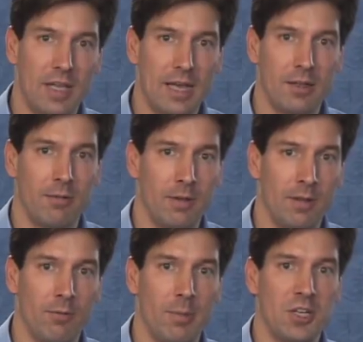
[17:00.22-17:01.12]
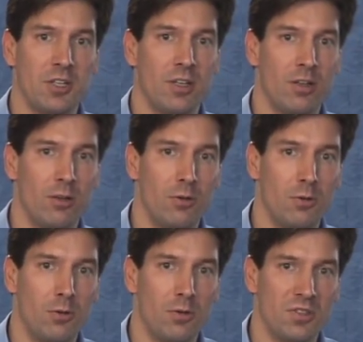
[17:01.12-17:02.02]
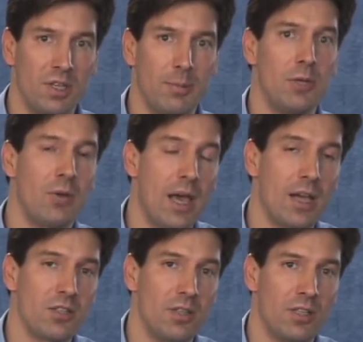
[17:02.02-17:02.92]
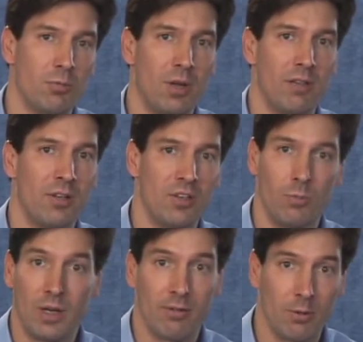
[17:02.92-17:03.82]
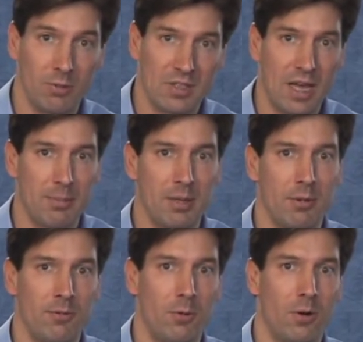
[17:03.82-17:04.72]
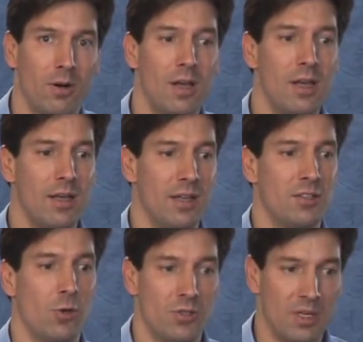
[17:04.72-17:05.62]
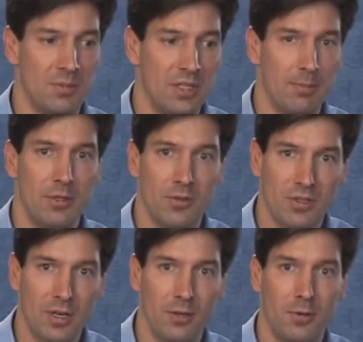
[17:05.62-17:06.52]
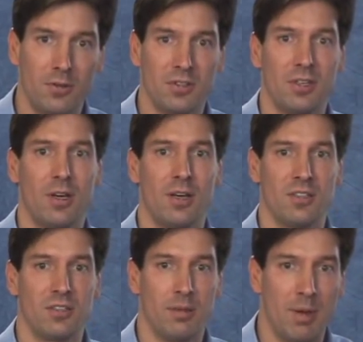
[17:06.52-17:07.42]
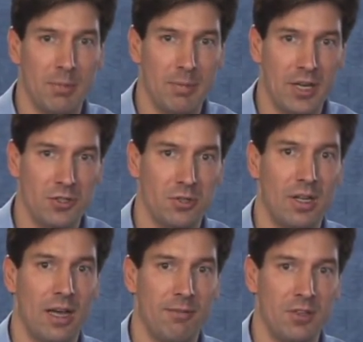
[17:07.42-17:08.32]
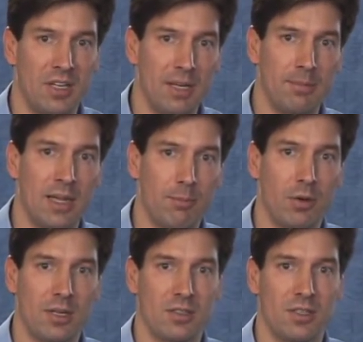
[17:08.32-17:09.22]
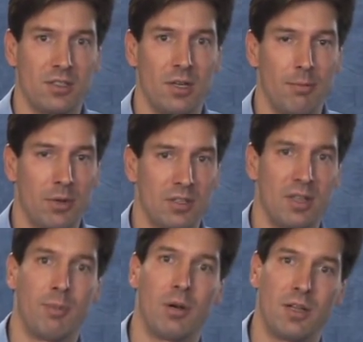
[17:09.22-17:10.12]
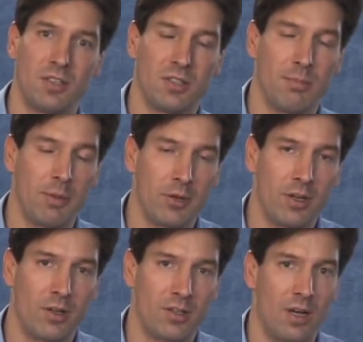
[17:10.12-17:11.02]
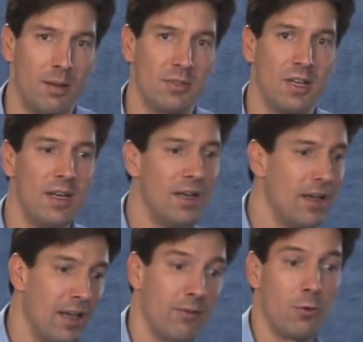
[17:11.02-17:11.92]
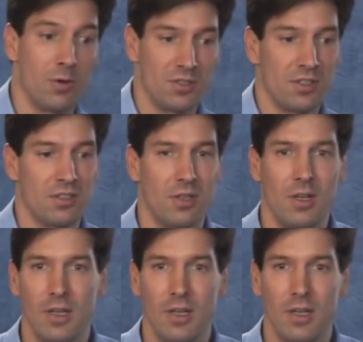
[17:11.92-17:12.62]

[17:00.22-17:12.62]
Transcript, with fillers: uh, information in the local CPU cache that's relevant to whatever was happening before. It soaks up CPU cycles. It causes the memory manager to have to keep that process, parts of that process in memory at all times. And of course, it's